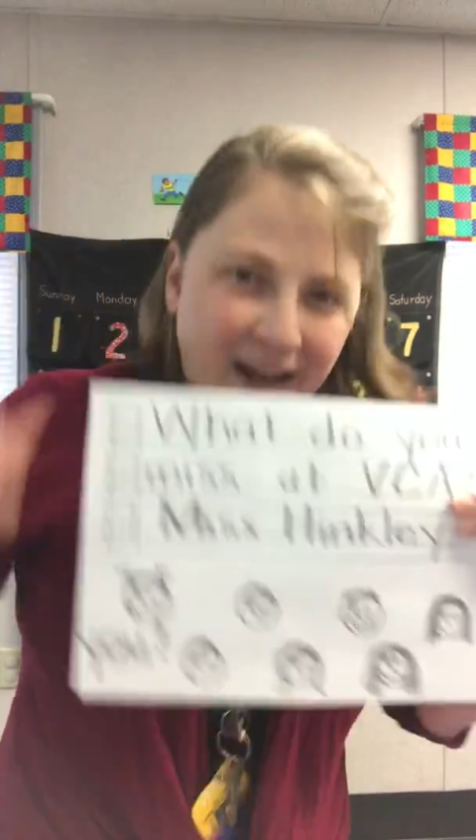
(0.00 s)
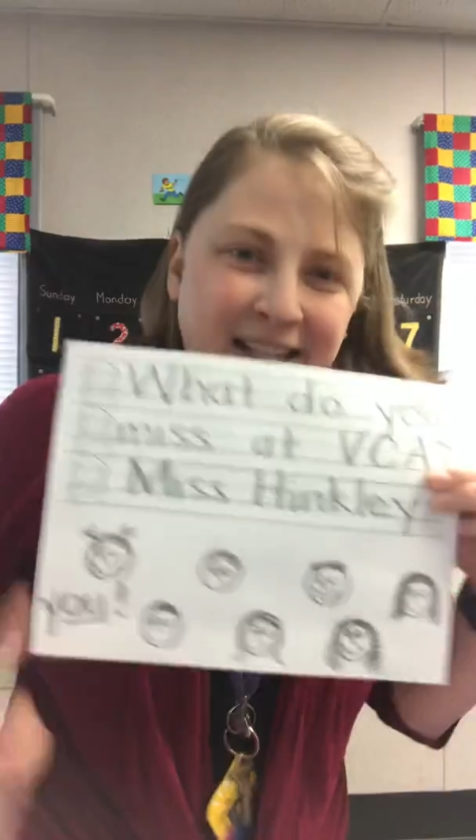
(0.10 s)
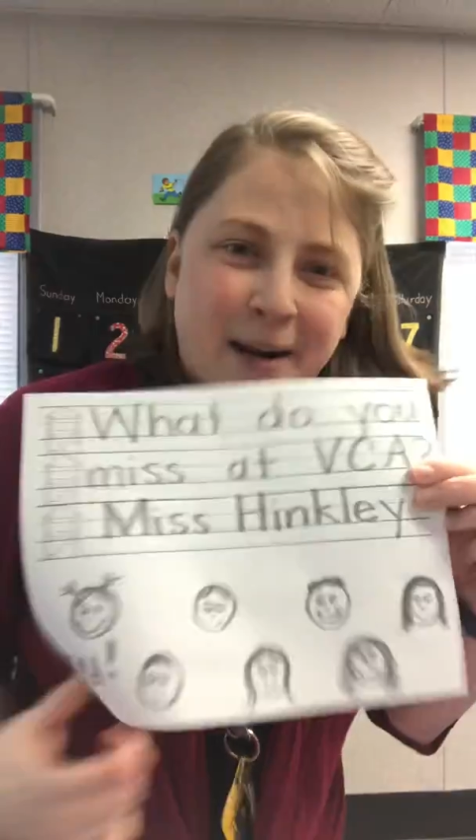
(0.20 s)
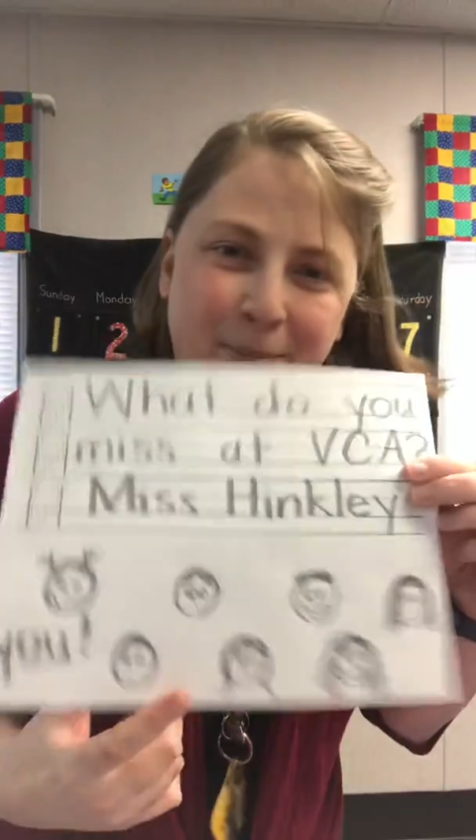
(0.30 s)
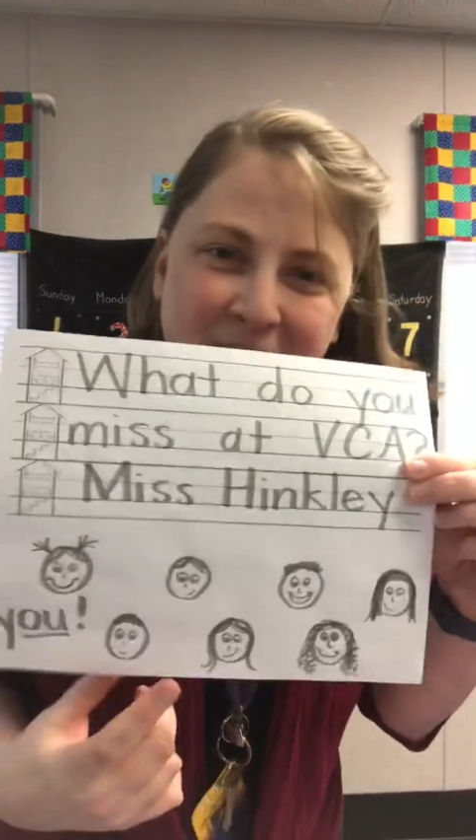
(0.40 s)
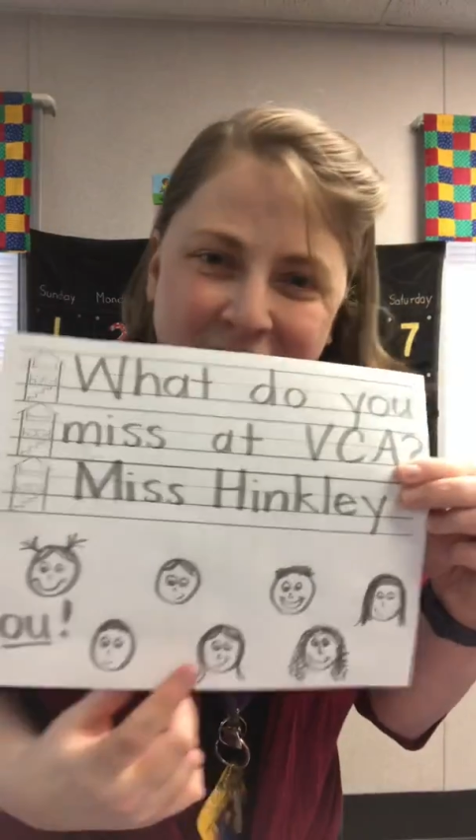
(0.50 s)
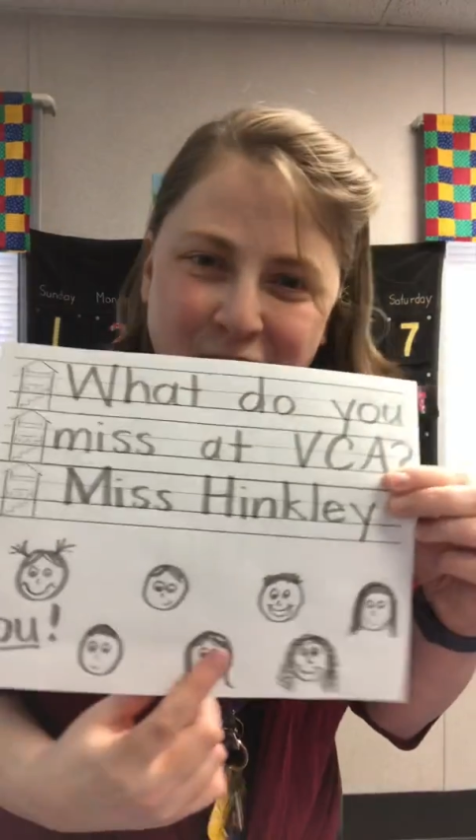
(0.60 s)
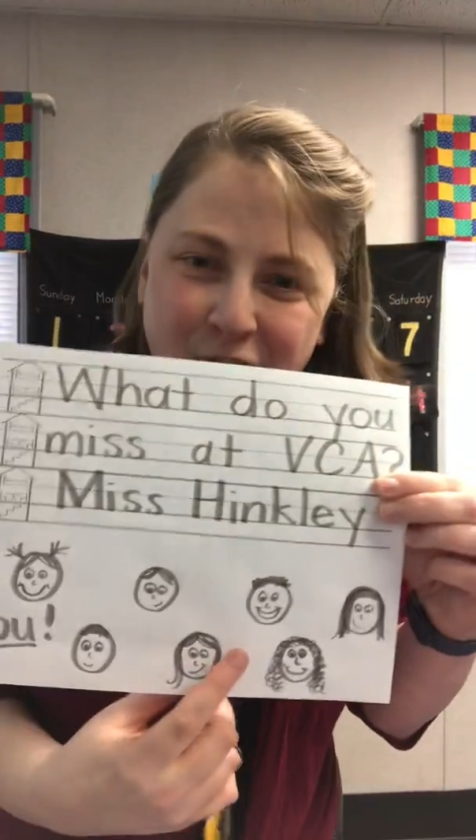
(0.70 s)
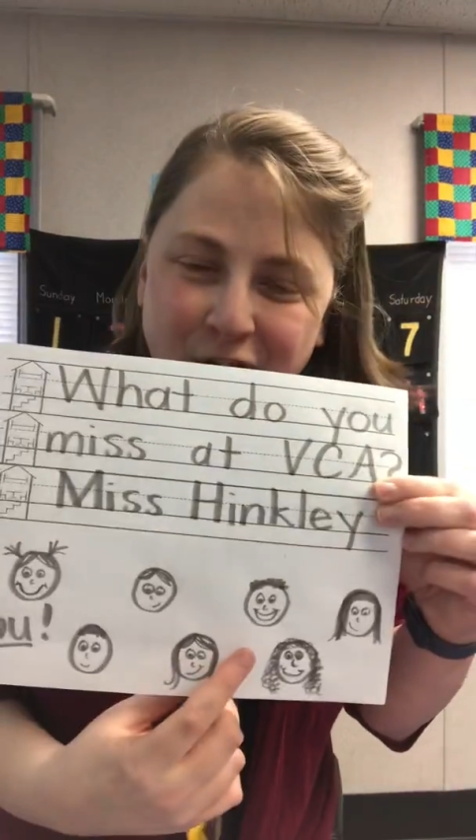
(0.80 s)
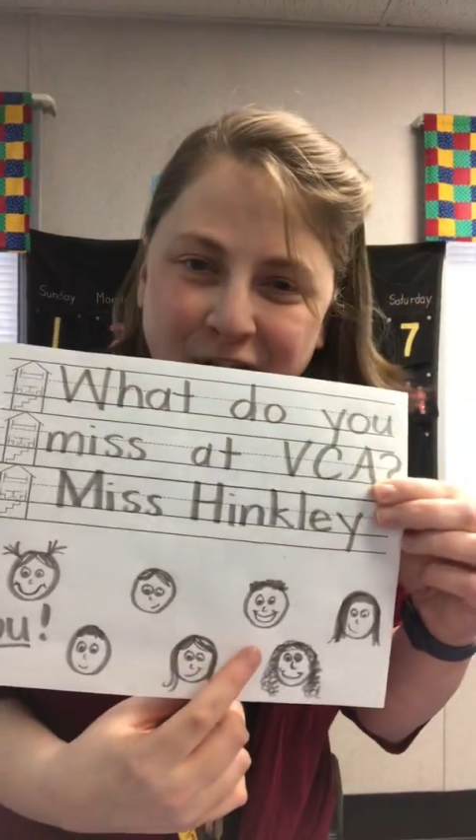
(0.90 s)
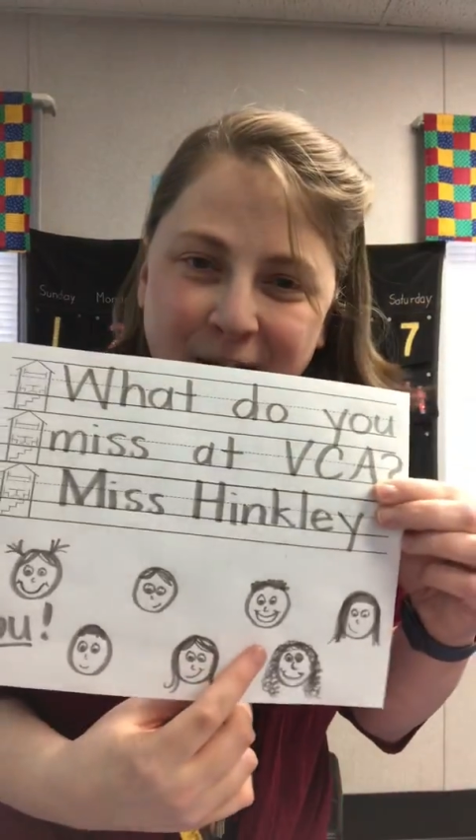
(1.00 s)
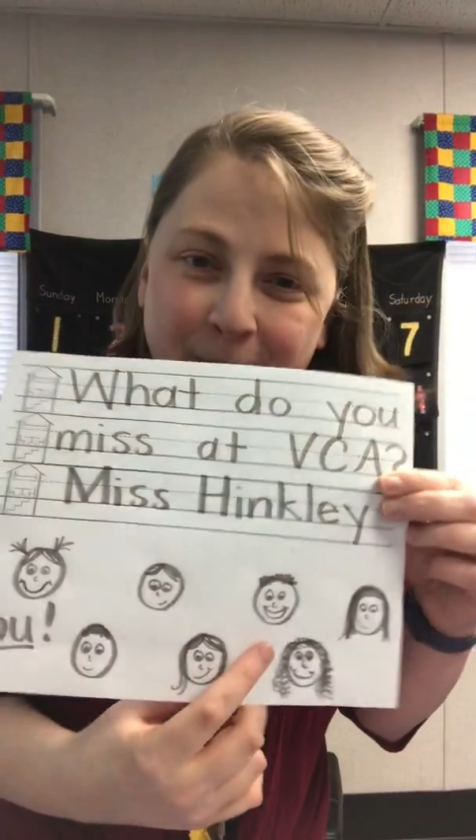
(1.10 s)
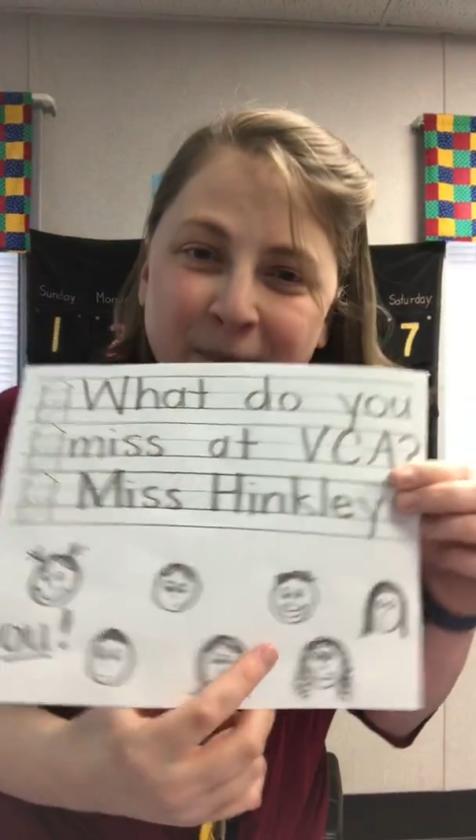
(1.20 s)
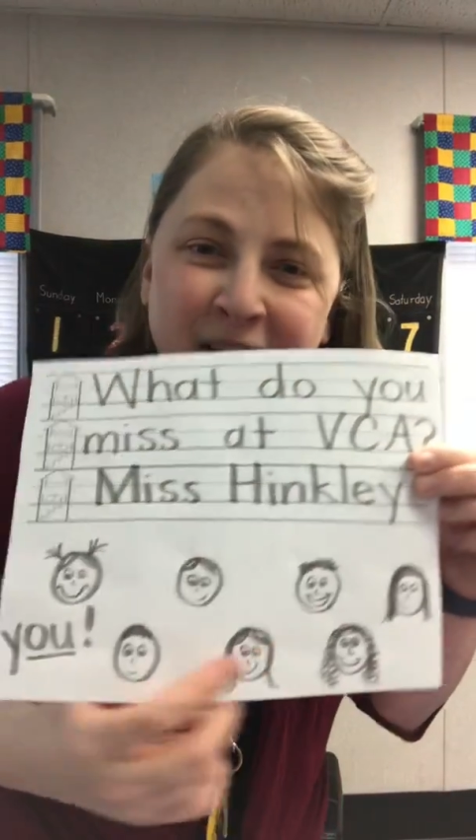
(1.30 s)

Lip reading: I did a picture too.